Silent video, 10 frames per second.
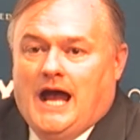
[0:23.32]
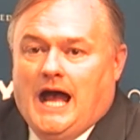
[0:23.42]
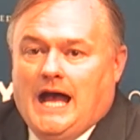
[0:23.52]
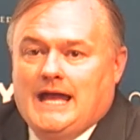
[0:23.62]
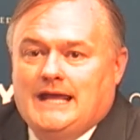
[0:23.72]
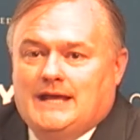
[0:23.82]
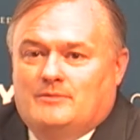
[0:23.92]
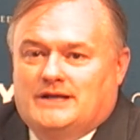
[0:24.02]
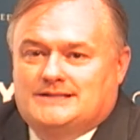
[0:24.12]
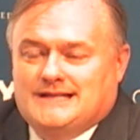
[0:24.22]
I am
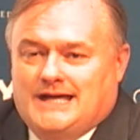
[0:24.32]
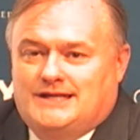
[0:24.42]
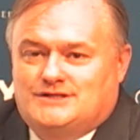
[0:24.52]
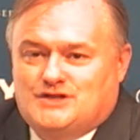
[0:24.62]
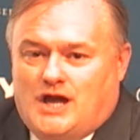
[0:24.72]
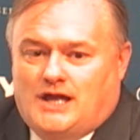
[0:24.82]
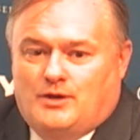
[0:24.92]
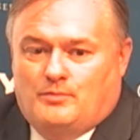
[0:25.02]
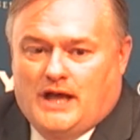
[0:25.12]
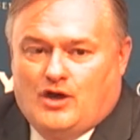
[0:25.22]
excited to talk
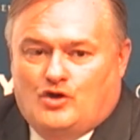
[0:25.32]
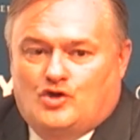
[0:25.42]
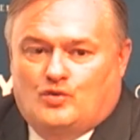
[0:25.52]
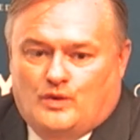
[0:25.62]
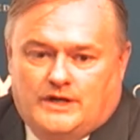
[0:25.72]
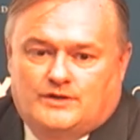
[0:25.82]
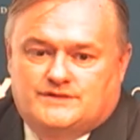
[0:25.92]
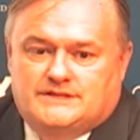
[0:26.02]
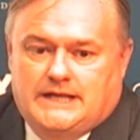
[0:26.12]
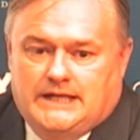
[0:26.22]
about
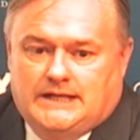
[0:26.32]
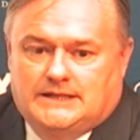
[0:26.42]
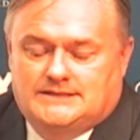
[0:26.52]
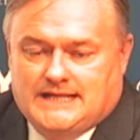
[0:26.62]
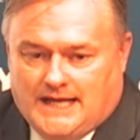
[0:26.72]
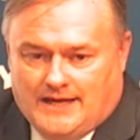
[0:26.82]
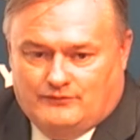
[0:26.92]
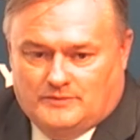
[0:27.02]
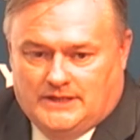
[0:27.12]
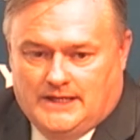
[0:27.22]
careers in state
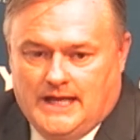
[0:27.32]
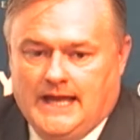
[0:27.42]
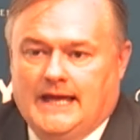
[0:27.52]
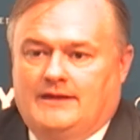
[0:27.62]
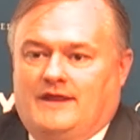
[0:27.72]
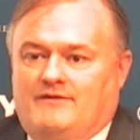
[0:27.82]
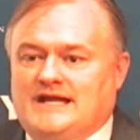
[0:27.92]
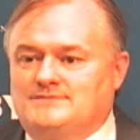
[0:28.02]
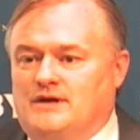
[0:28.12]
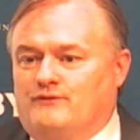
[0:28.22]
government, and they've
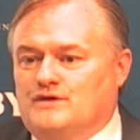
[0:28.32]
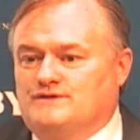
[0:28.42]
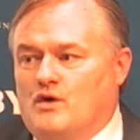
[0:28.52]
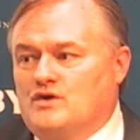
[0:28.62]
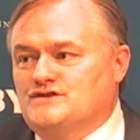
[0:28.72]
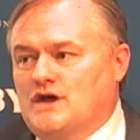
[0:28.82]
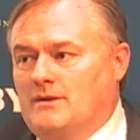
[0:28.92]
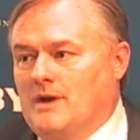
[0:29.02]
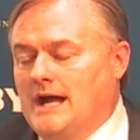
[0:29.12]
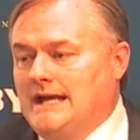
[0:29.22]
asked me to first focus on
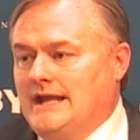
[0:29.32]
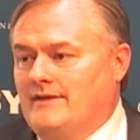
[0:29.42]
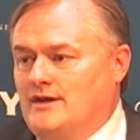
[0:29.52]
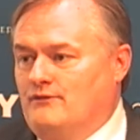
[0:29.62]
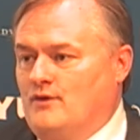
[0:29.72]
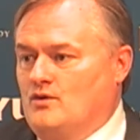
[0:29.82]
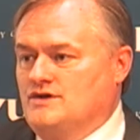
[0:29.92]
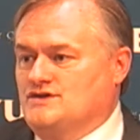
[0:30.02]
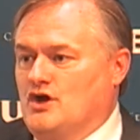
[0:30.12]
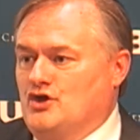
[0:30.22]
mine and then to
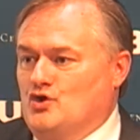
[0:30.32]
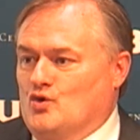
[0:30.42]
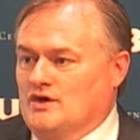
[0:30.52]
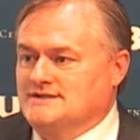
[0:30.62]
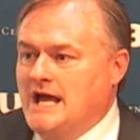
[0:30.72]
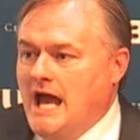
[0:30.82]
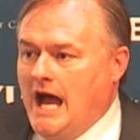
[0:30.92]
focus on yours.